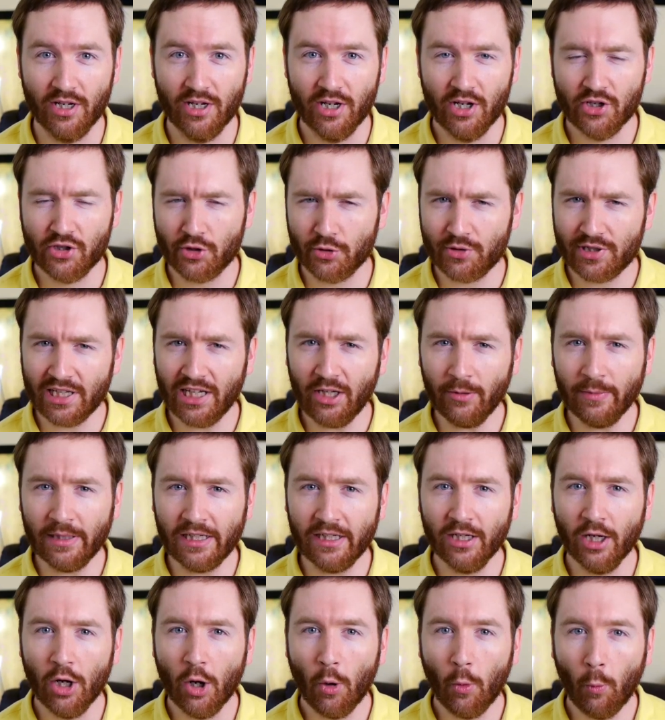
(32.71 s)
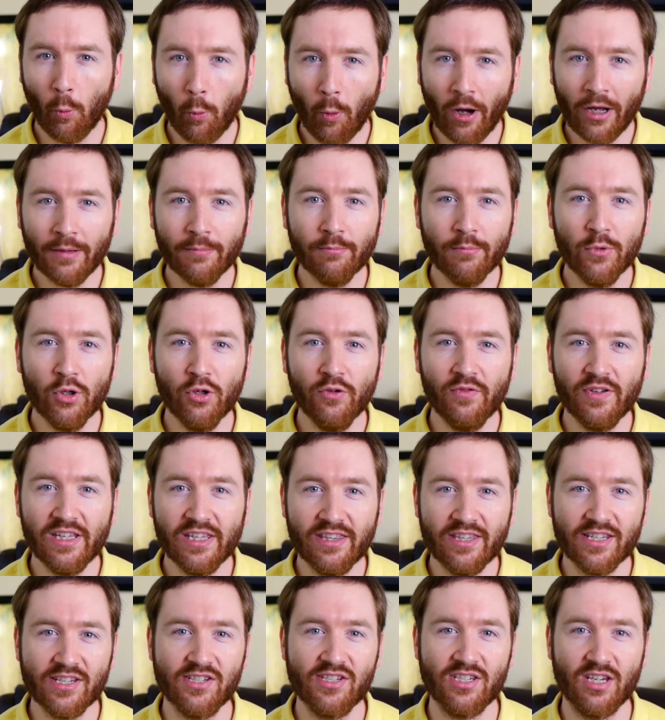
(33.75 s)
So tell me, what movie
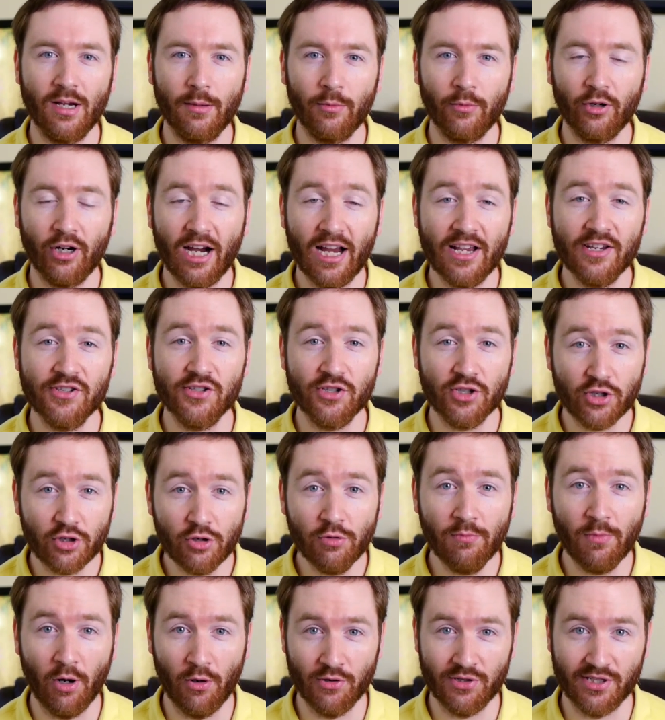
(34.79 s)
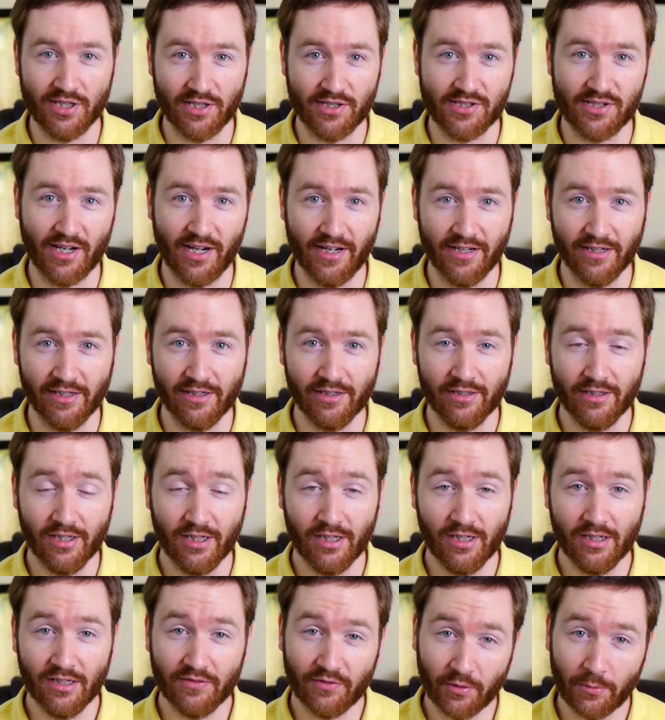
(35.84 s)
this summer has you most excited?
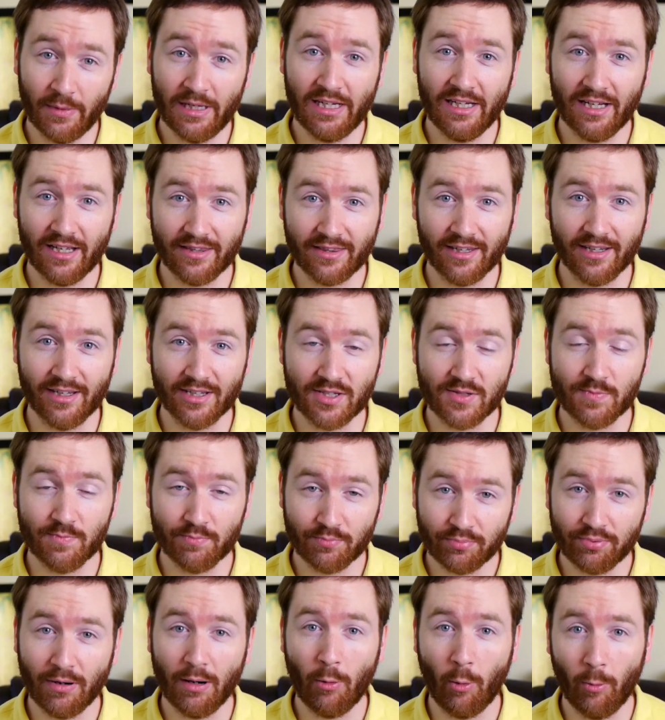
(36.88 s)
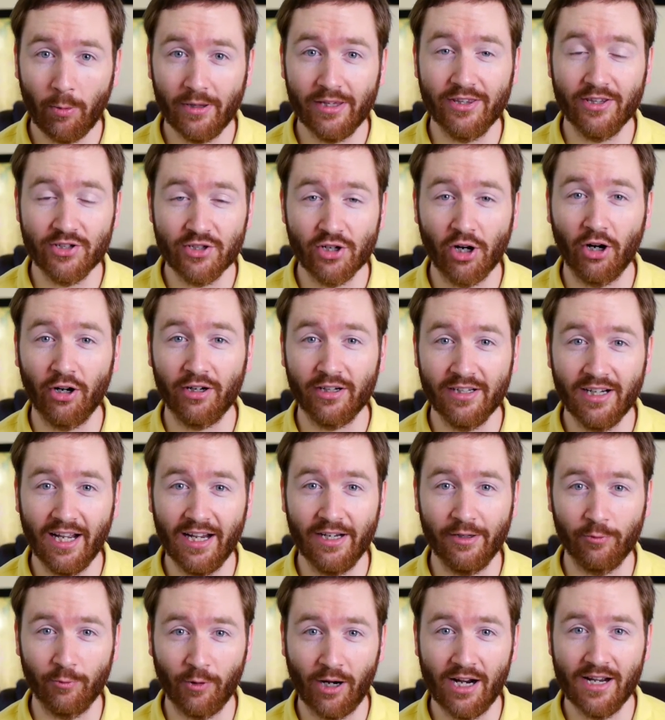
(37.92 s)
For me, I think it's probably The Dark
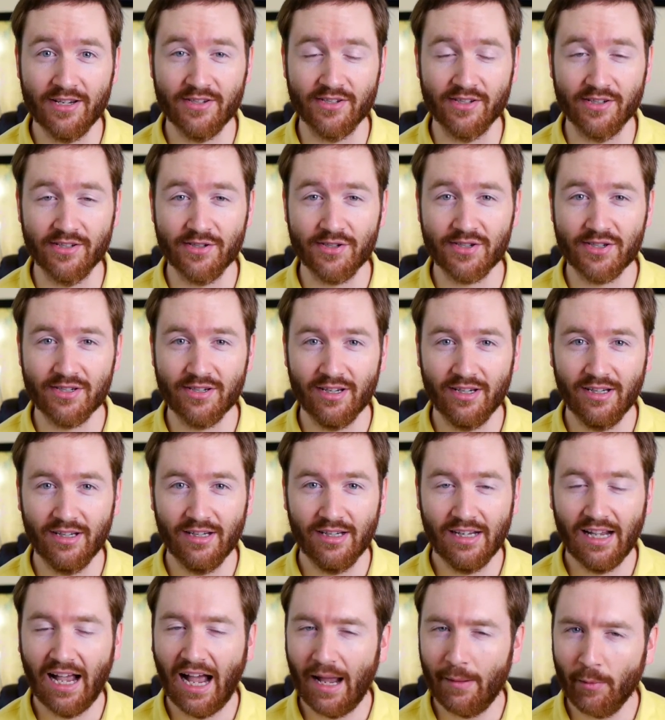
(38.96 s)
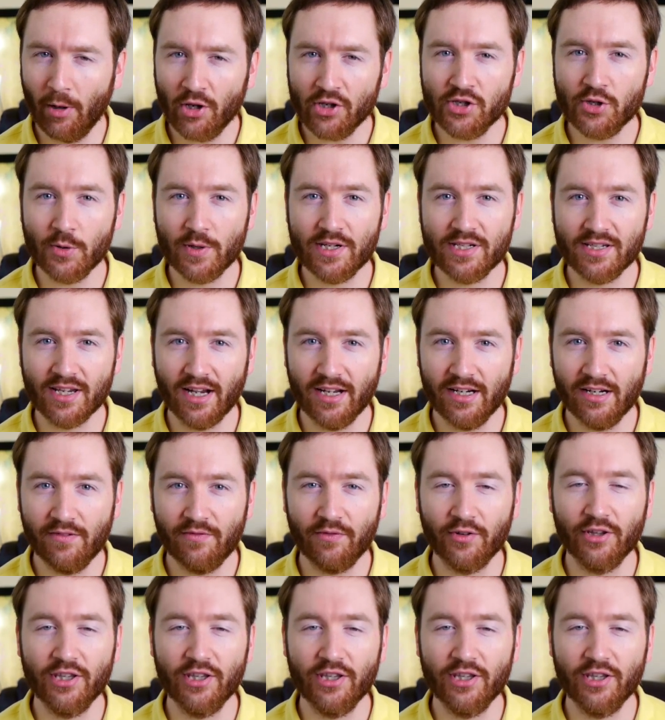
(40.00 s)
Knight Rises. I'm also excited for